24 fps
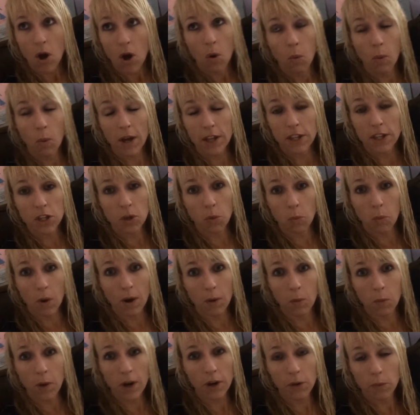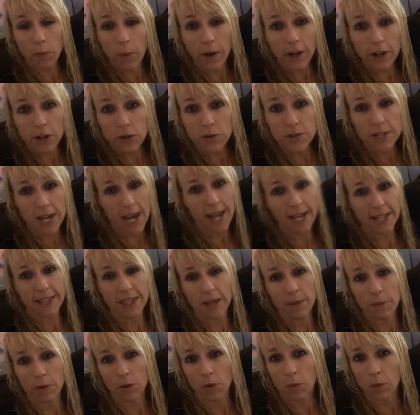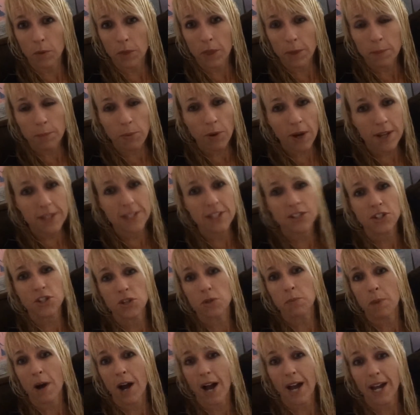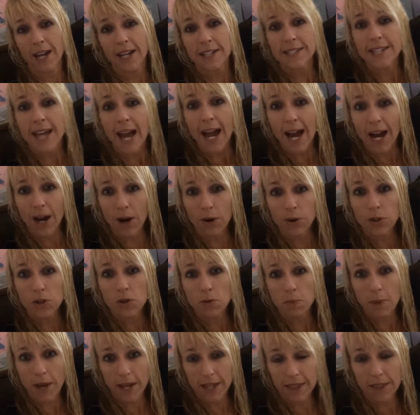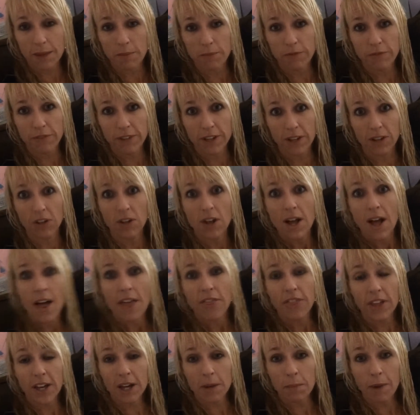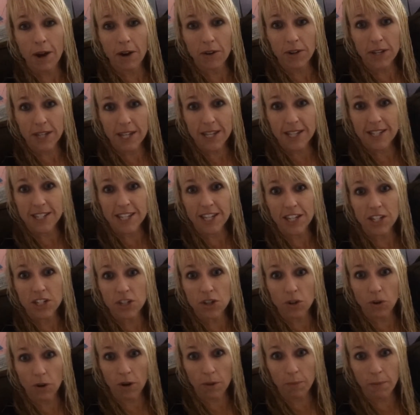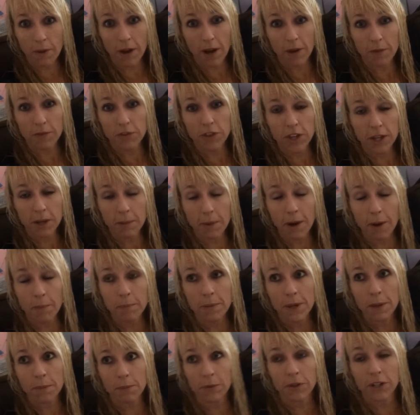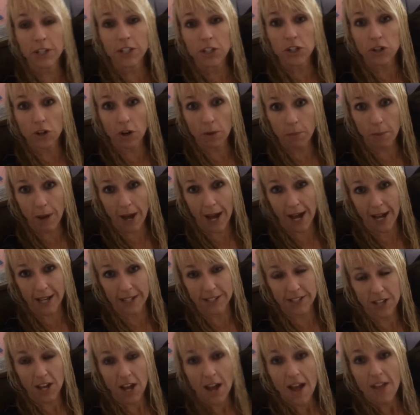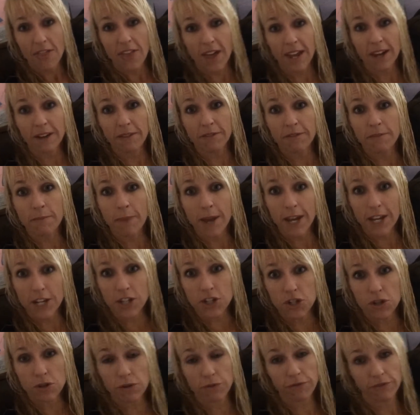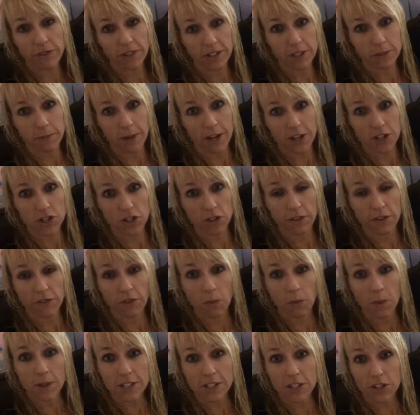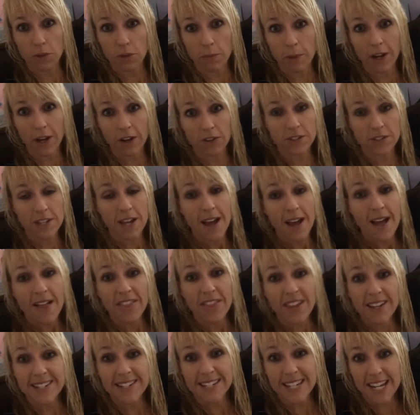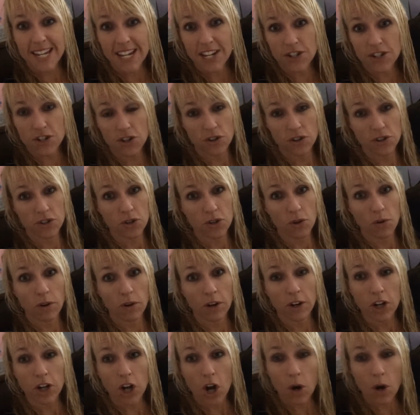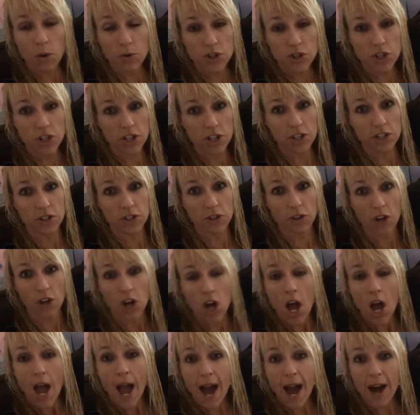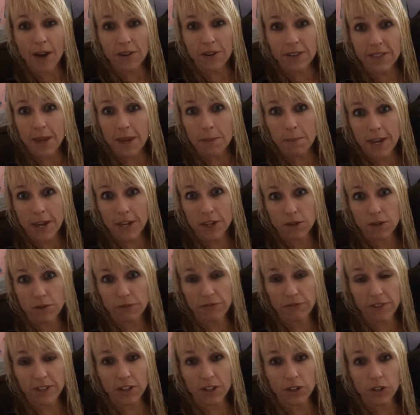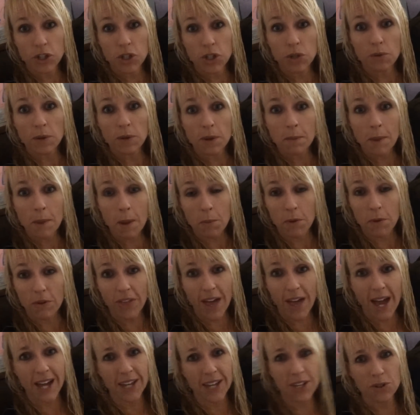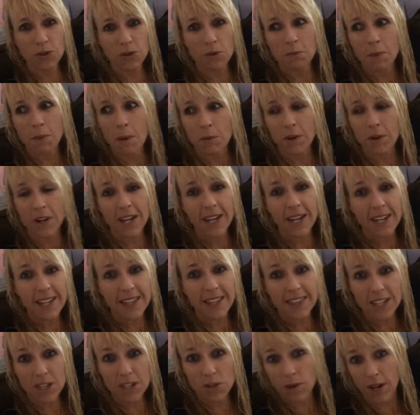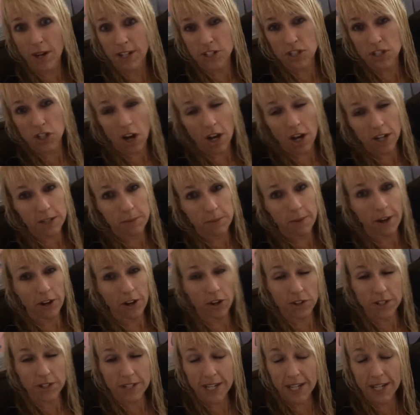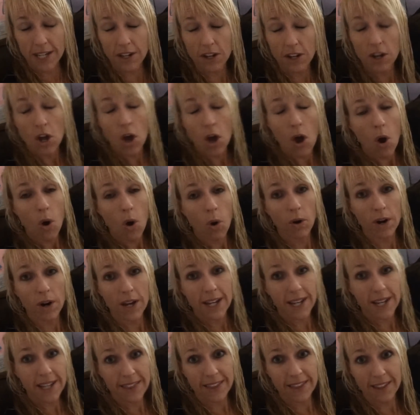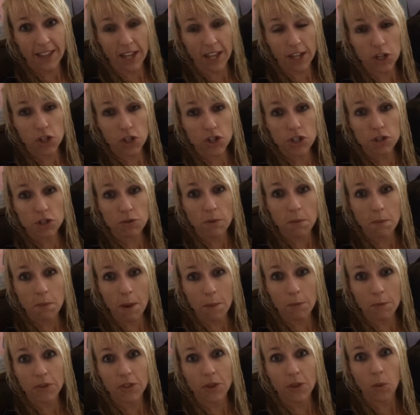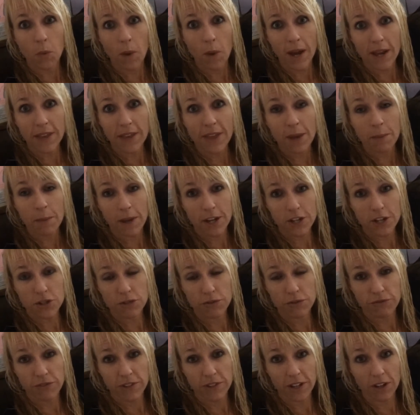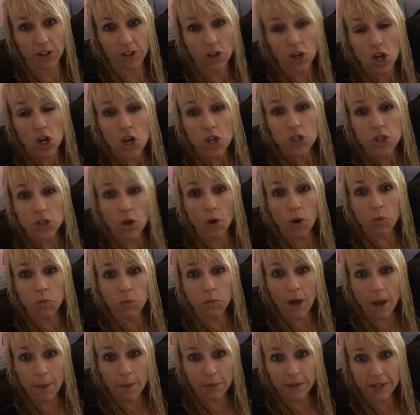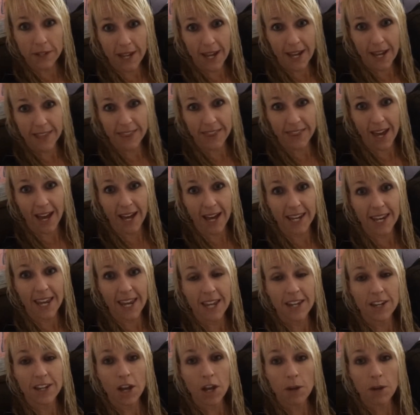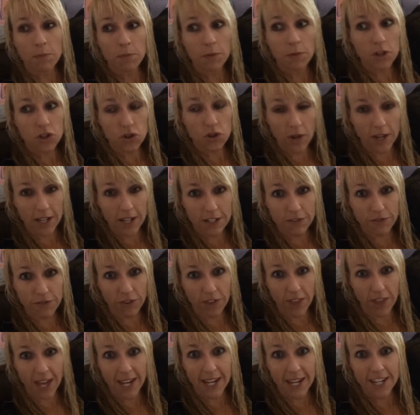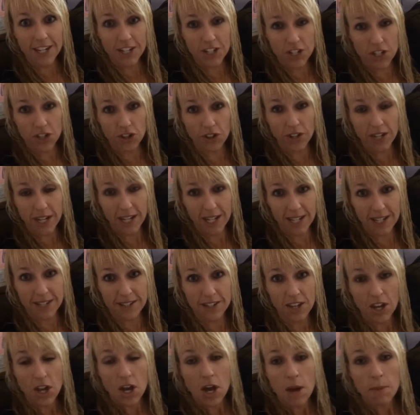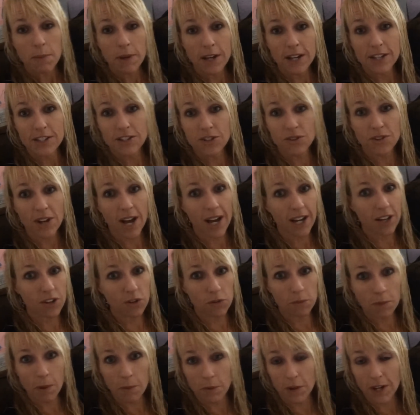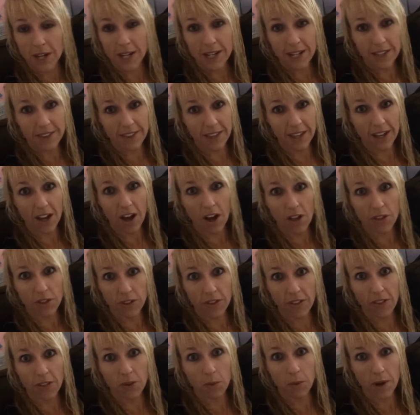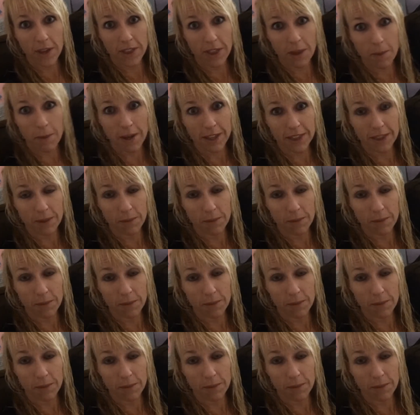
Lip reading: where you take them or the presents you buy. It's how you make them feel. Think about kids think about people in your past that have made you feel special. If it wasn't your parents, then teachers or coaches, or how did they make you feel? You remember that. You don't remember anything you guys talked about or did or anything like. You just remembered the way they made you feel. So replicate that and transfer that into your kids, because they're not going to remember anything other than the way the